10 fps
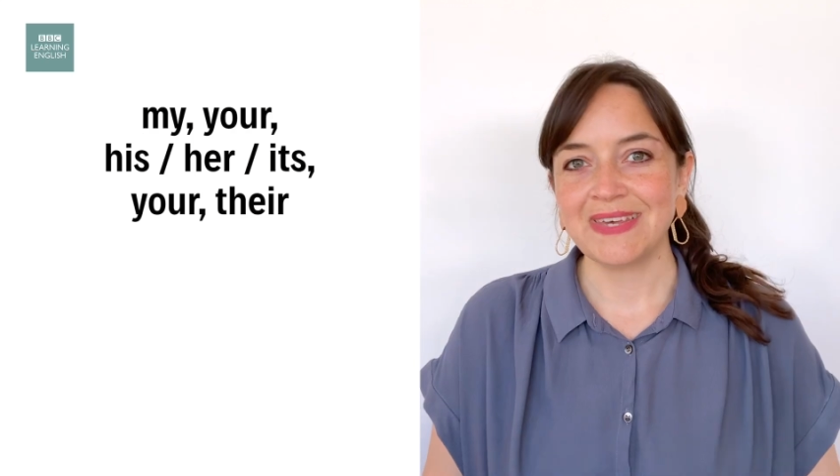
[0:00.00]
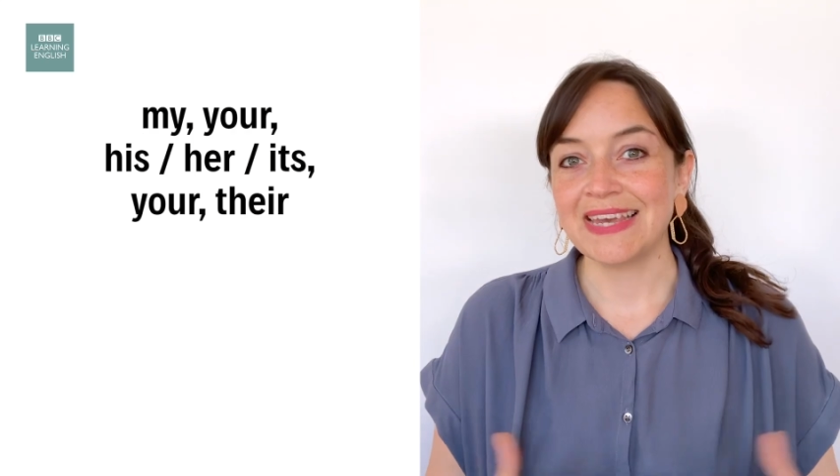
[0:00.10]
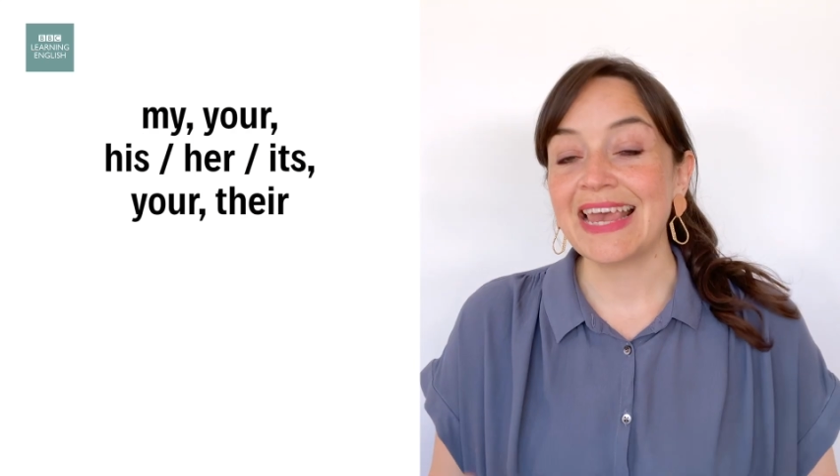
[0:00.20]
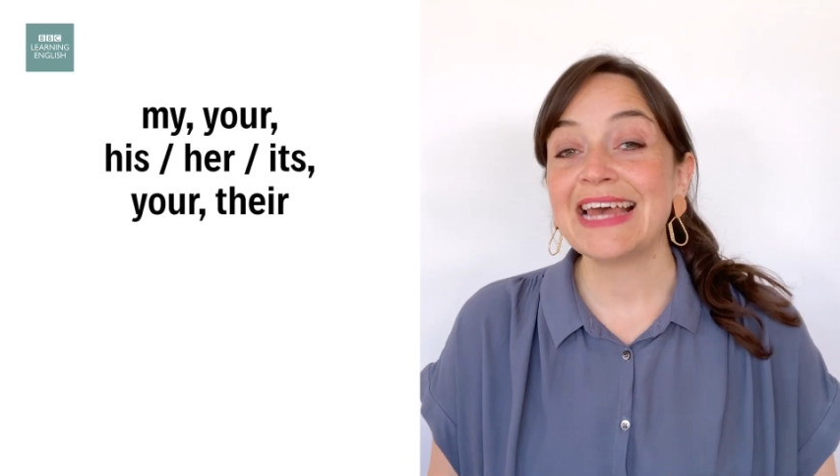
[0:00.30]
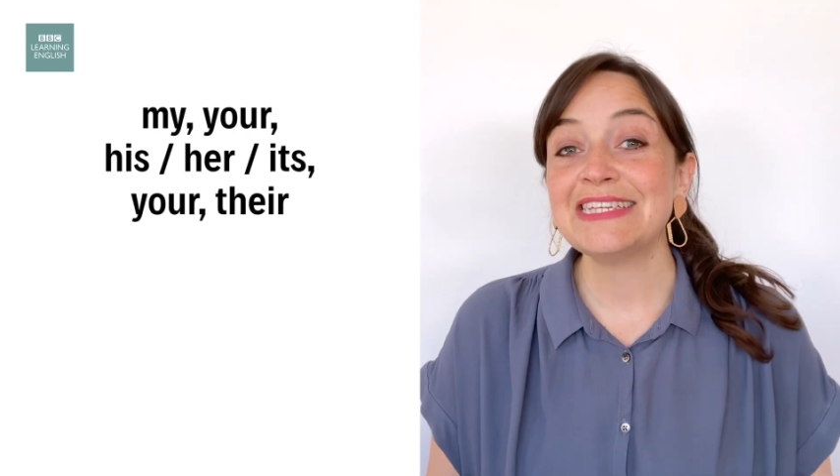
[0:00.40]

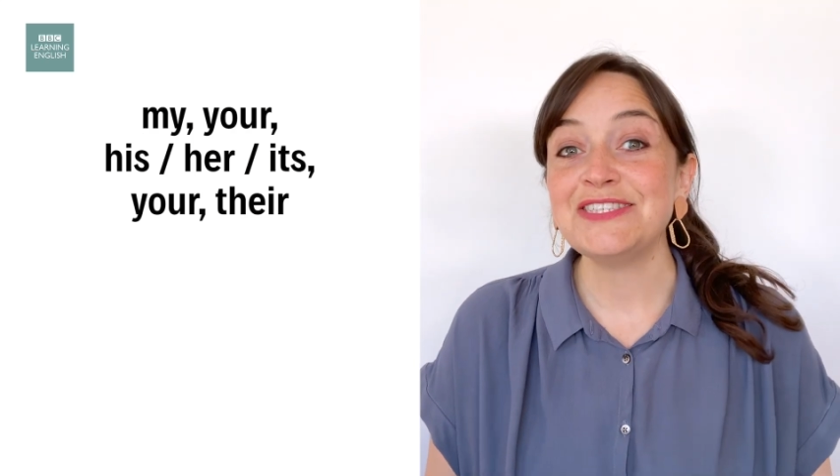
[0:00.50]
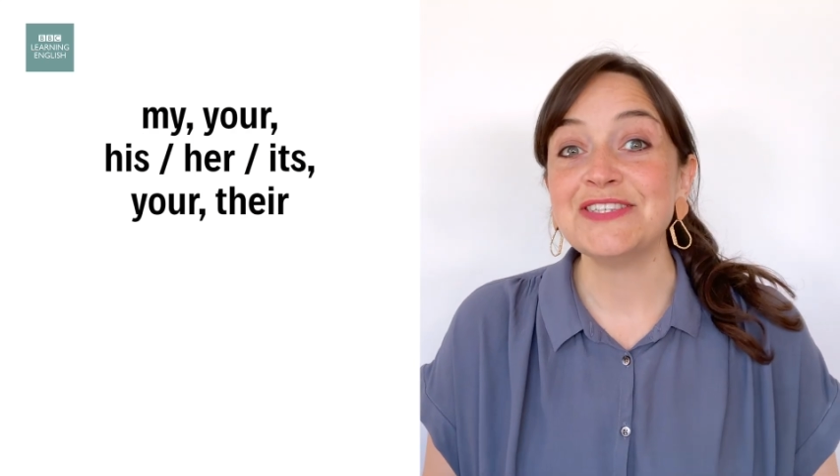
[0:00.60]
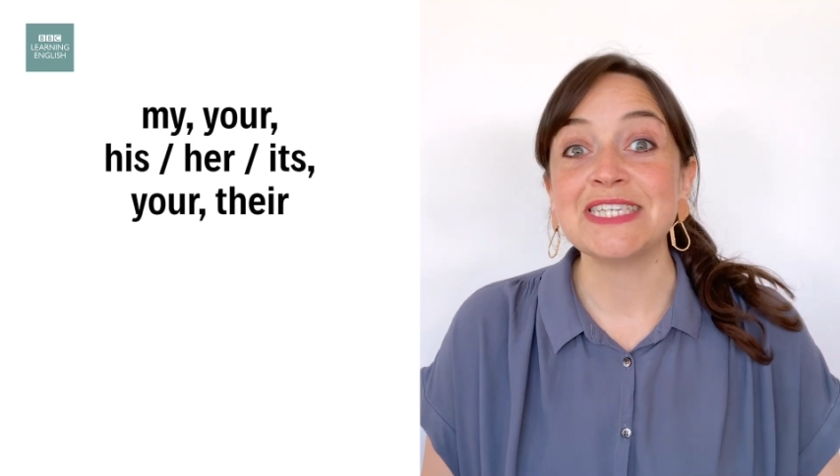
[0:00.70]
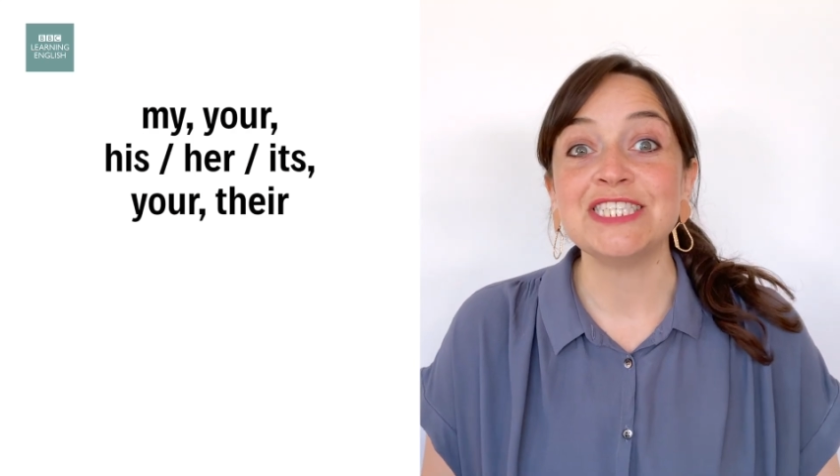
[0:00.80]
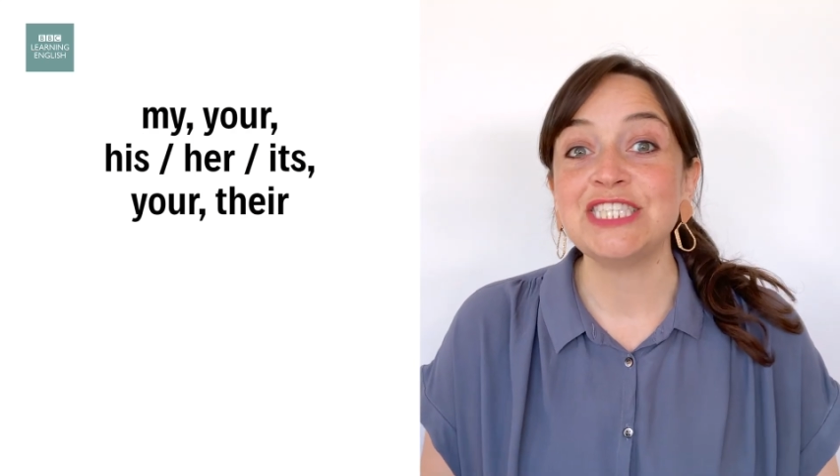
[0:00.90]
Again,
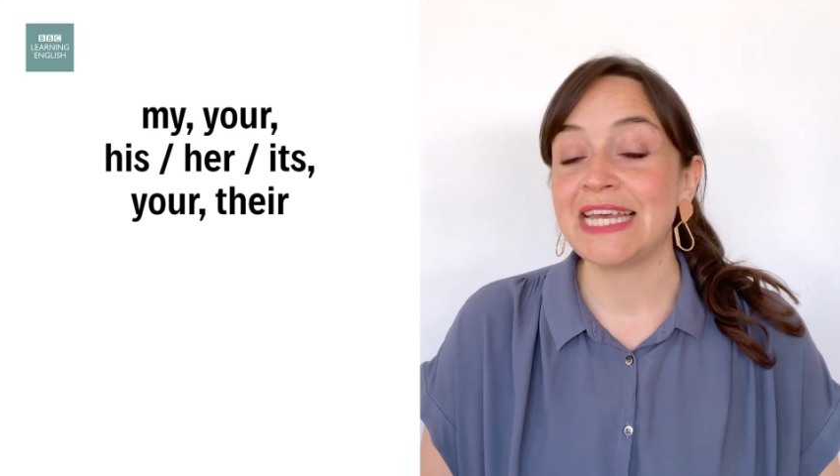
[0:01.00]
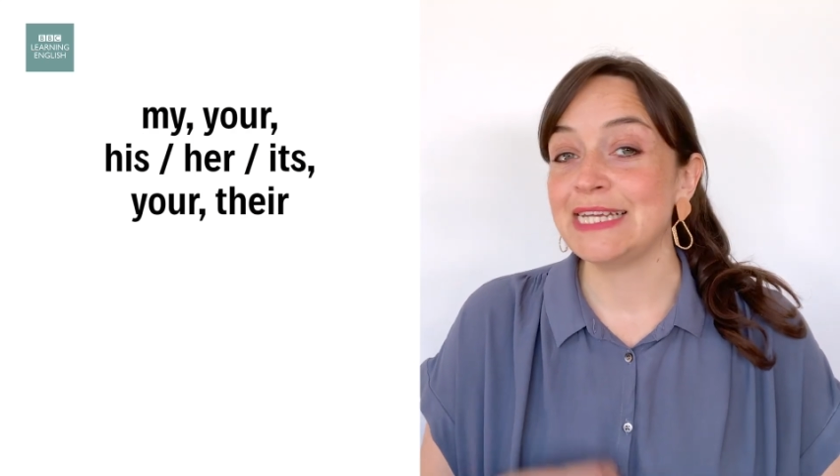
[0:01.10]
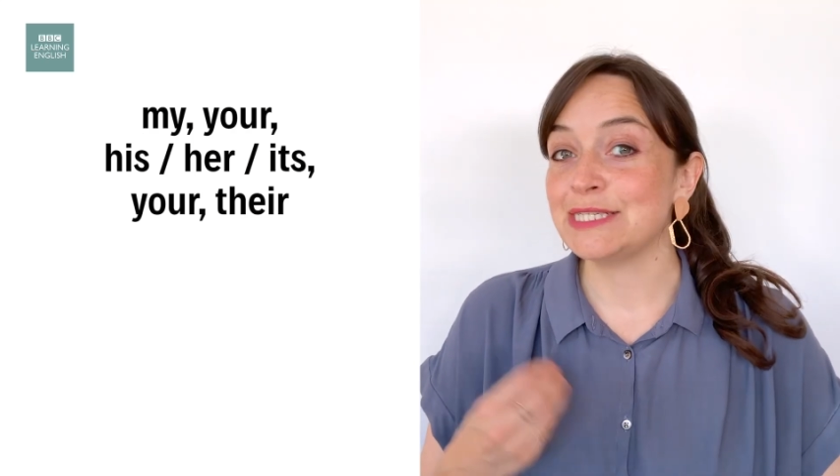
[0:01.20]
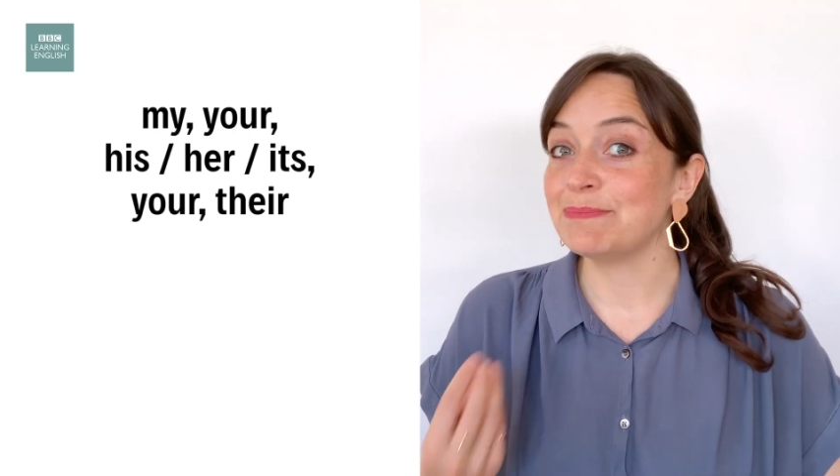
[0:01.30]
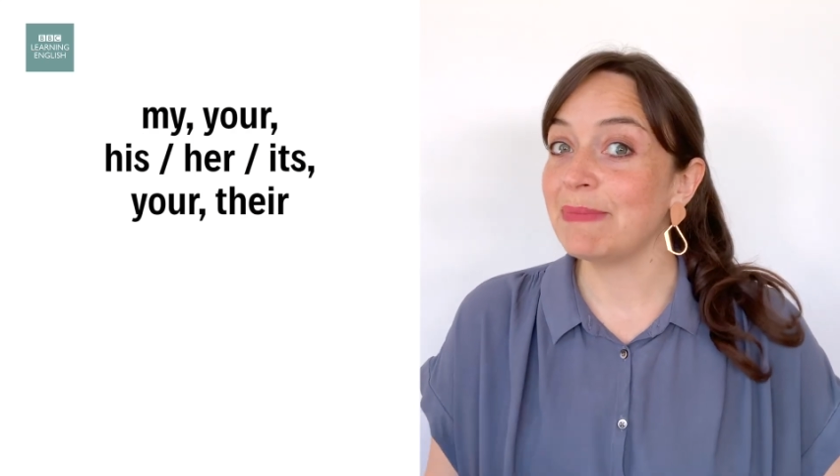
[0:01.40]
you can
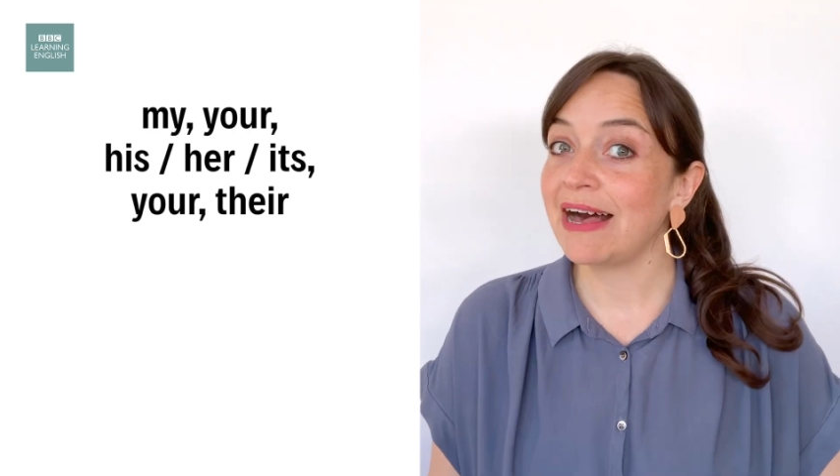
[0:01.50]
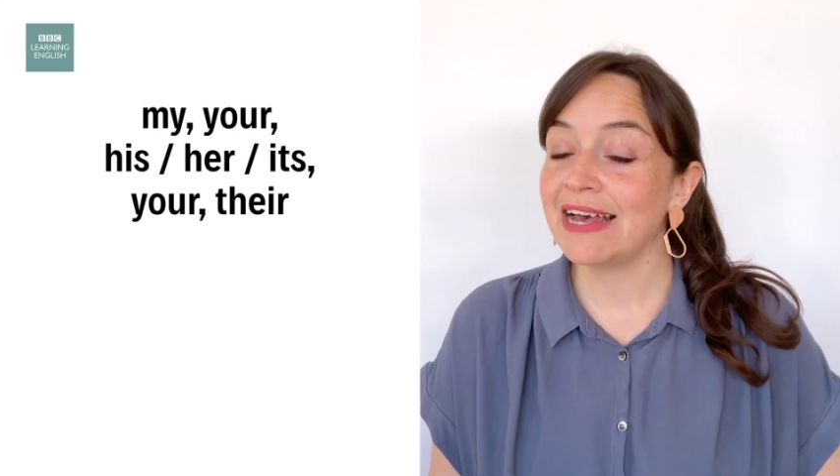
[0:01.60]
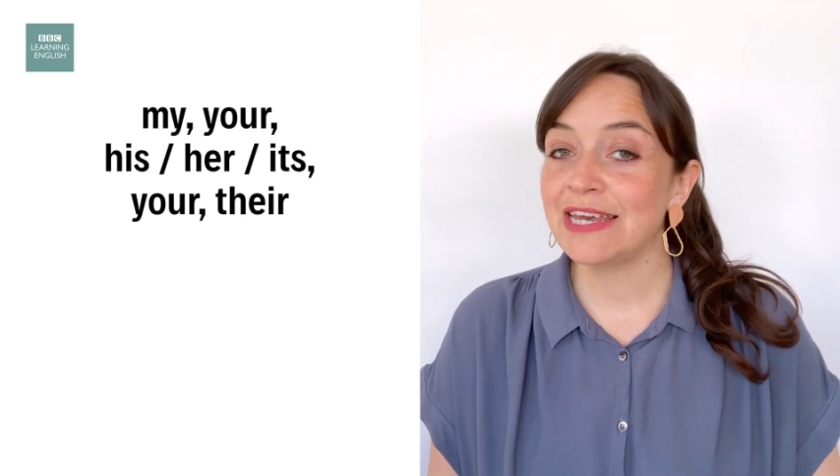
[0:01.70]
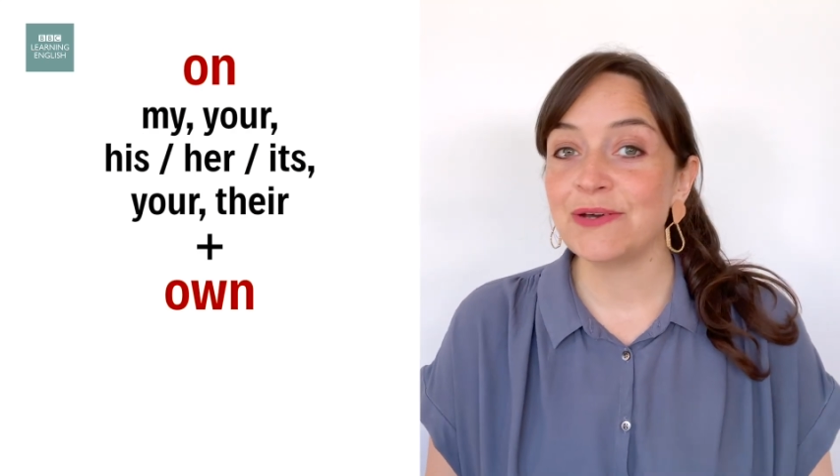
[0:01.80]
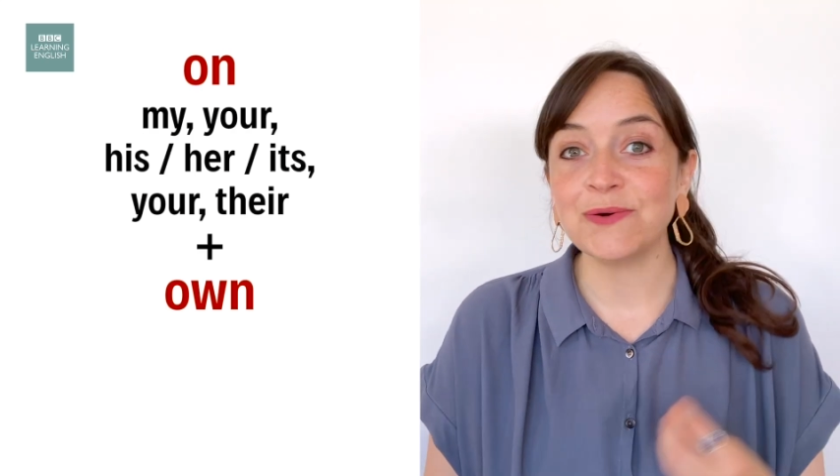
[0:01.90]
change
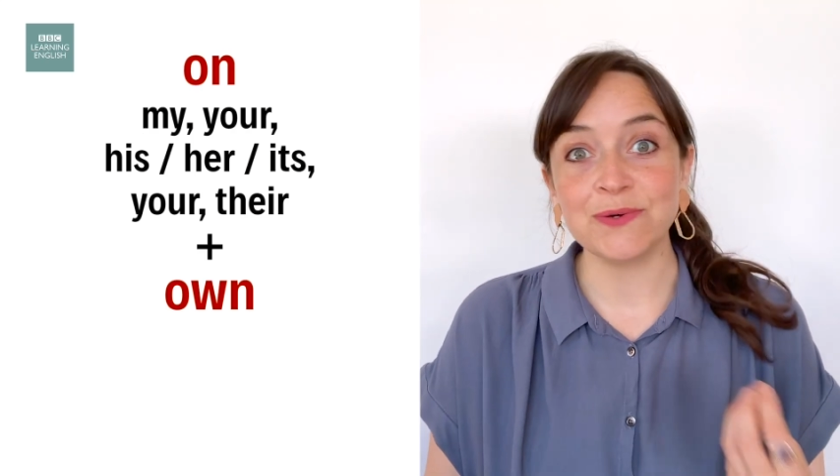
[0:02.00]
my